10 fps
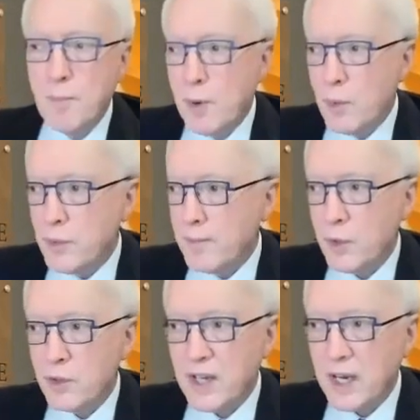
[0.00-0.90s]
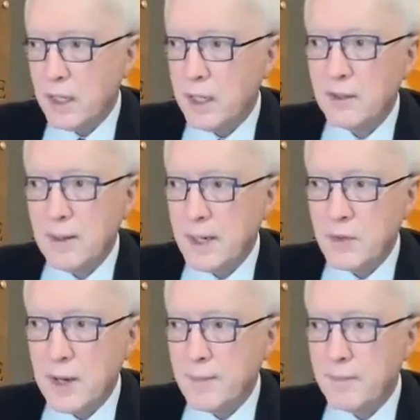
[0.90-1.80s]
Both a motorcycle and a
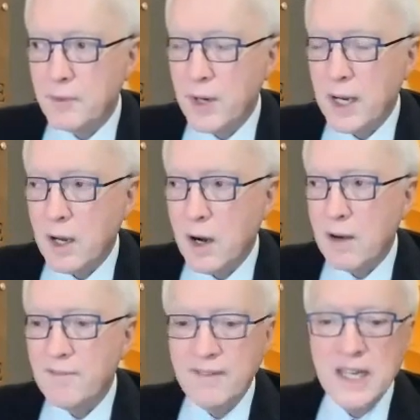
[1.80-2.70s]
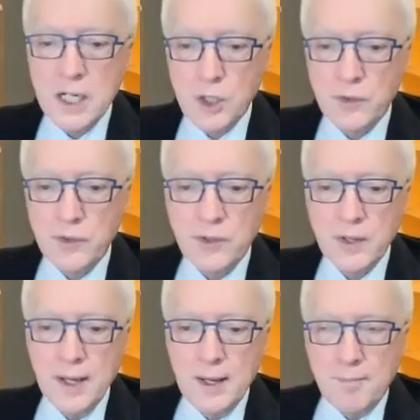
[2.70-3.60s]
semi-truck are vehicles,
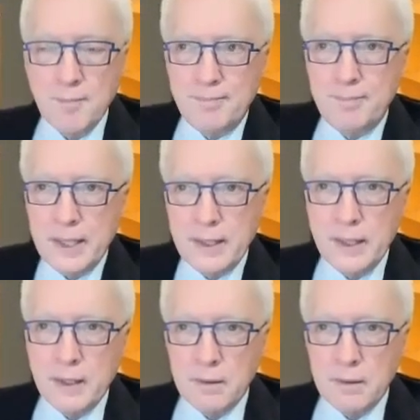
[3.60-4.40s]
but